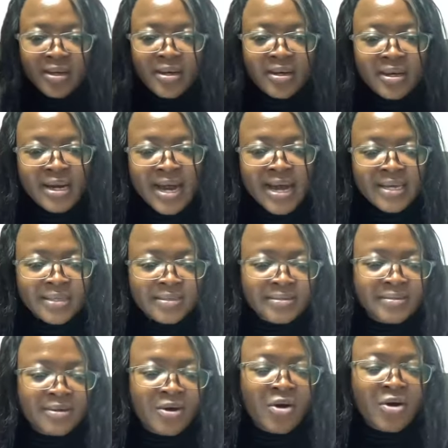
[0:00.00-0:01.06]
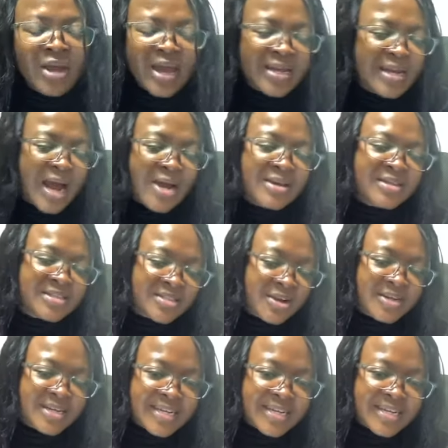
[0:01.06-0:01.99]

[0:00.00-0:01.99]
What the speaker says: Good night. Okay, now it's not